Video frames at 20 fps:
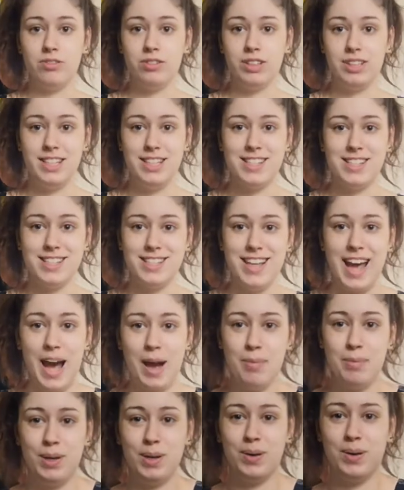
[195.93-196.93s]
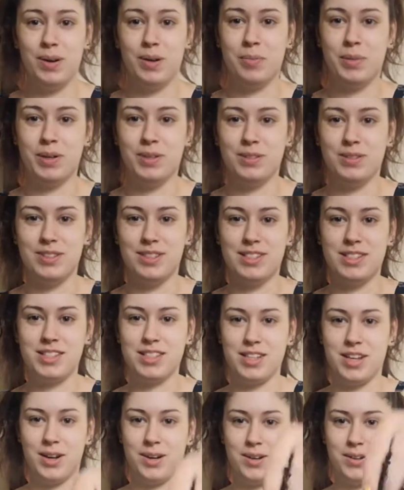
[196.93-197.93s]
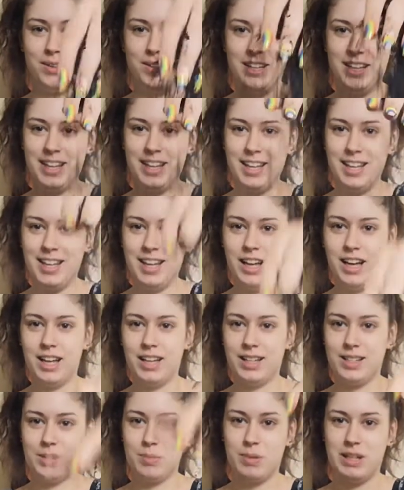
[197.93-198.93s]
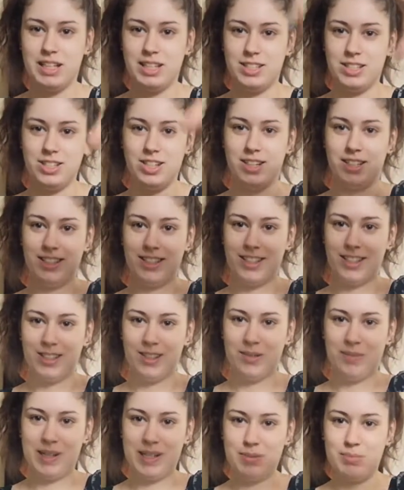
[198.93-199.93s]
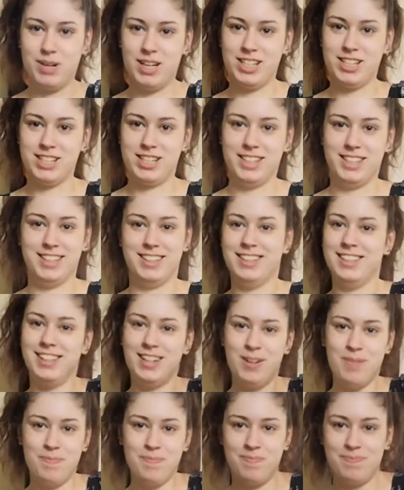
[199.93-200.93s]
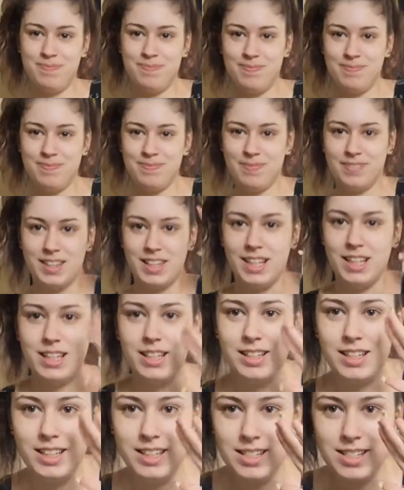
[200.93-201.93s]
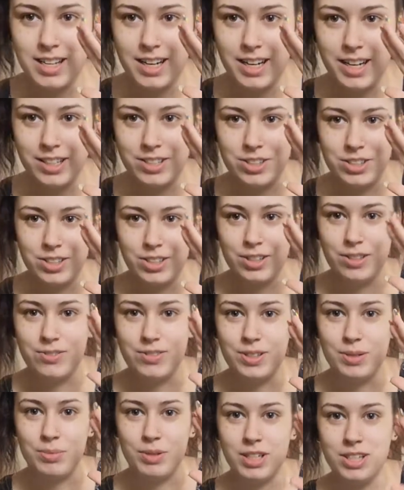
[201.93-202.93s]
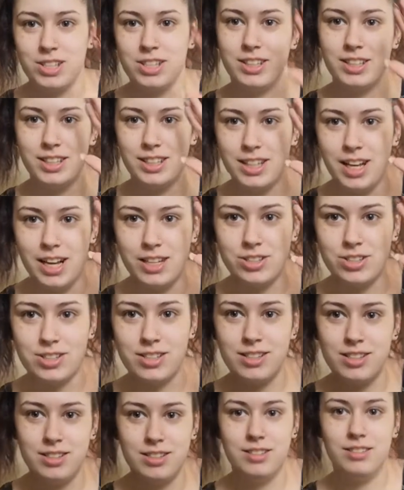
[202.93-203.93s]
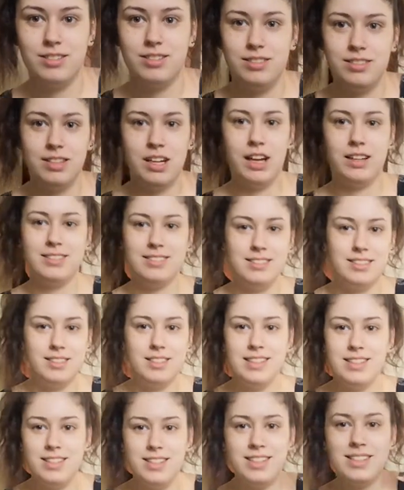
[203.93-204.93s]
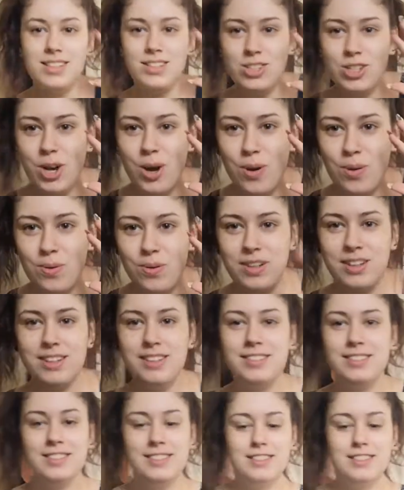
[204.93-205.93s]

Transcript: releases happy hormones, so I like to play in dirt to cure my depression. It's not actually a cure for depression. It's a joke.